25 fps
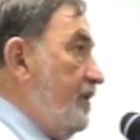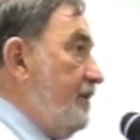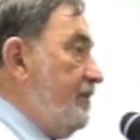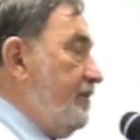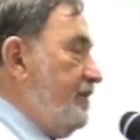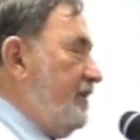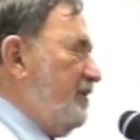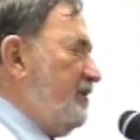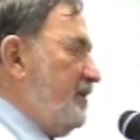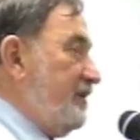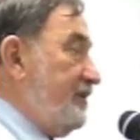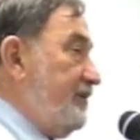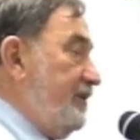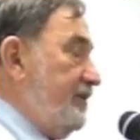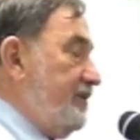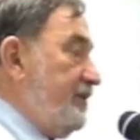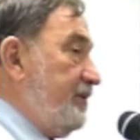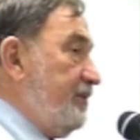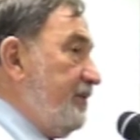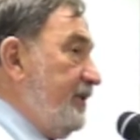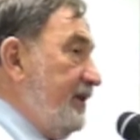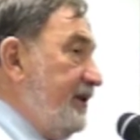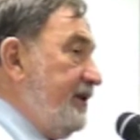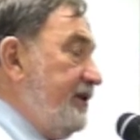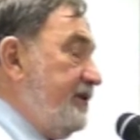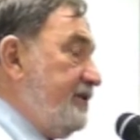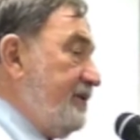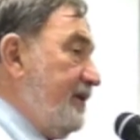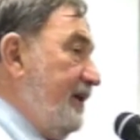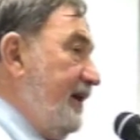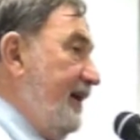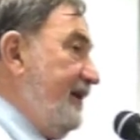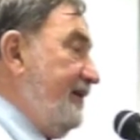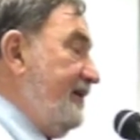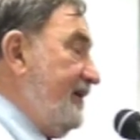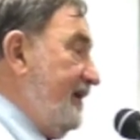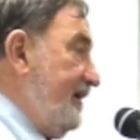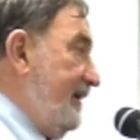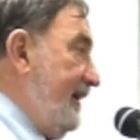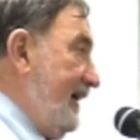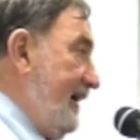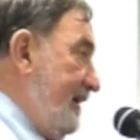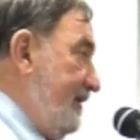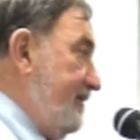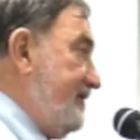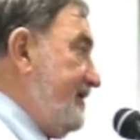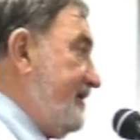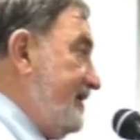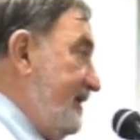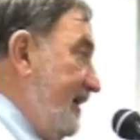Well, we're really trying to
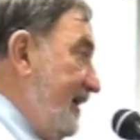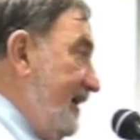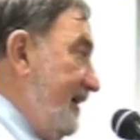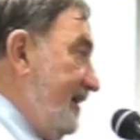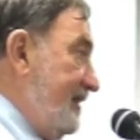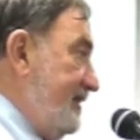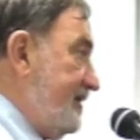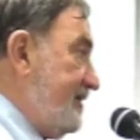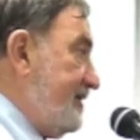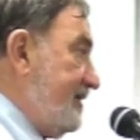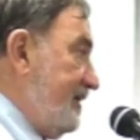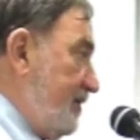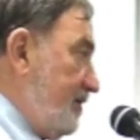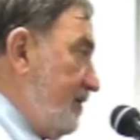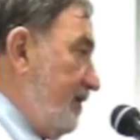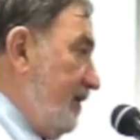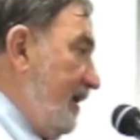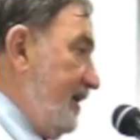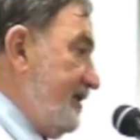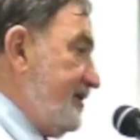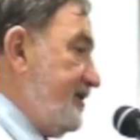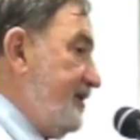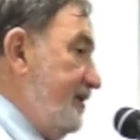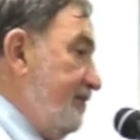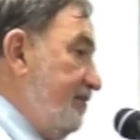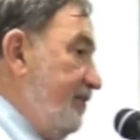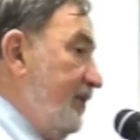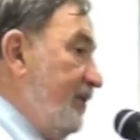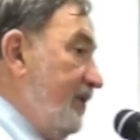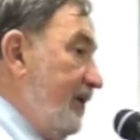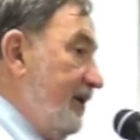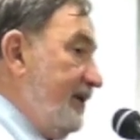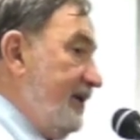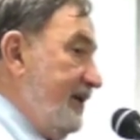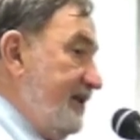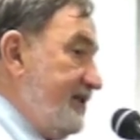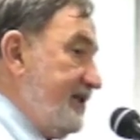downsize across the board.